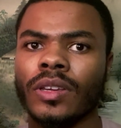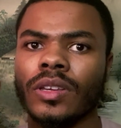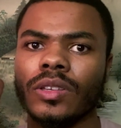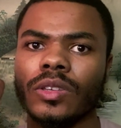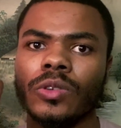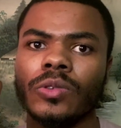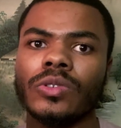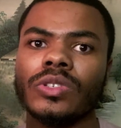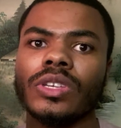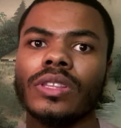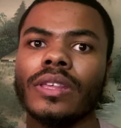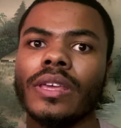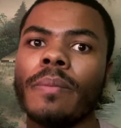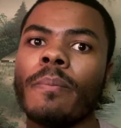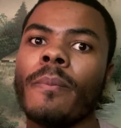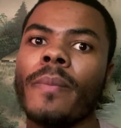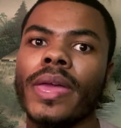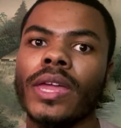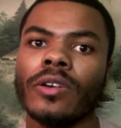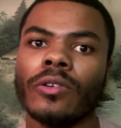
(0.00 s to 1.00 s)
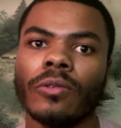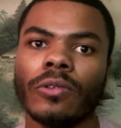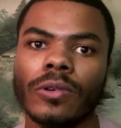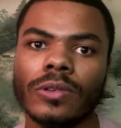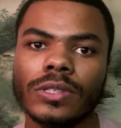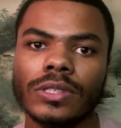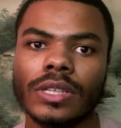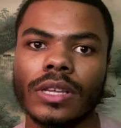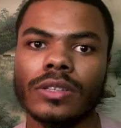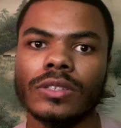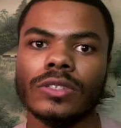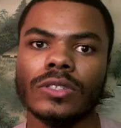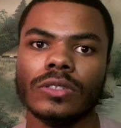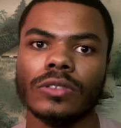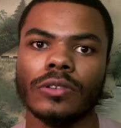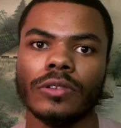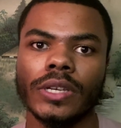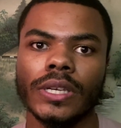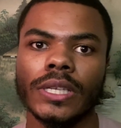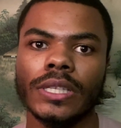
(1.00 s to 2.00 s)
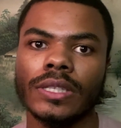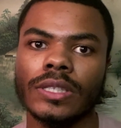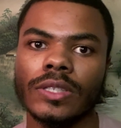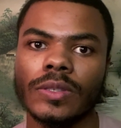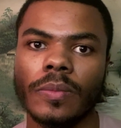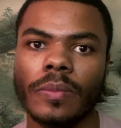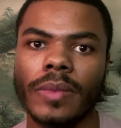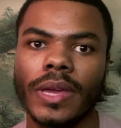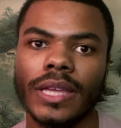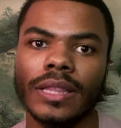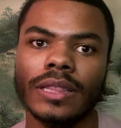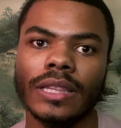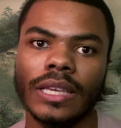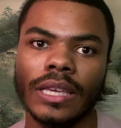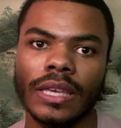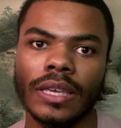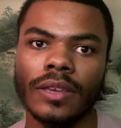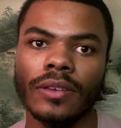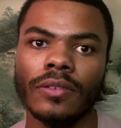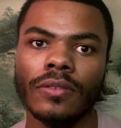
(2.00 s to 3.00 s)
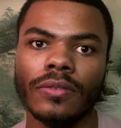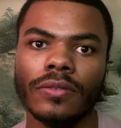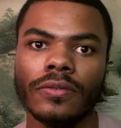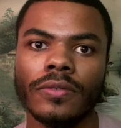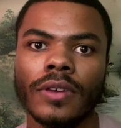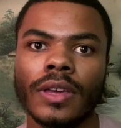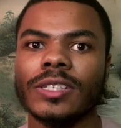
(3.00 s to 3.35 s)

usually mineral sunscreens may leave.